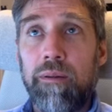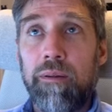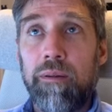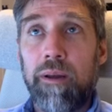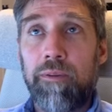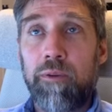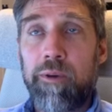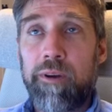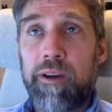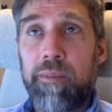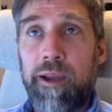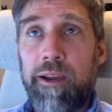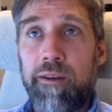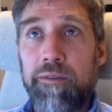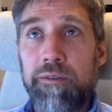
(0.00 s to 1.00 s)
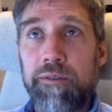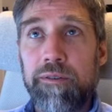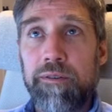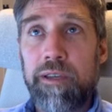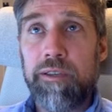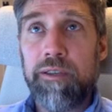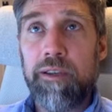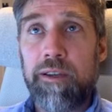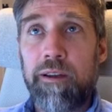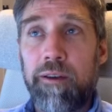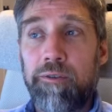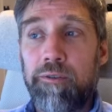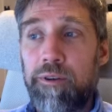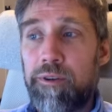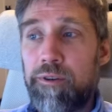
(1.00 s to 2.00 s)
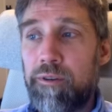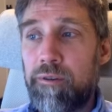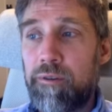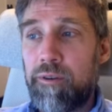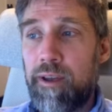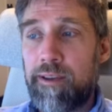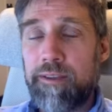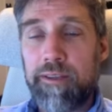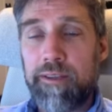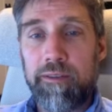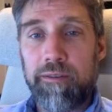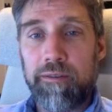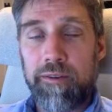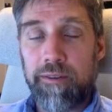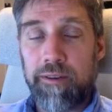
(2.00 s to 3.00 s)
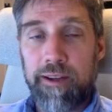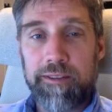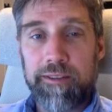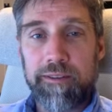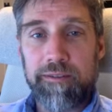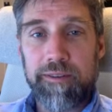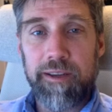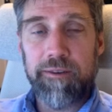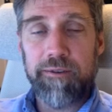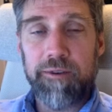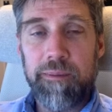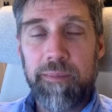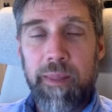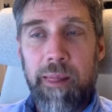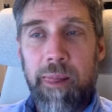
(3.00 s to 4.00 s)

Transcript: I've got here in my notes 1600 to the 19th century.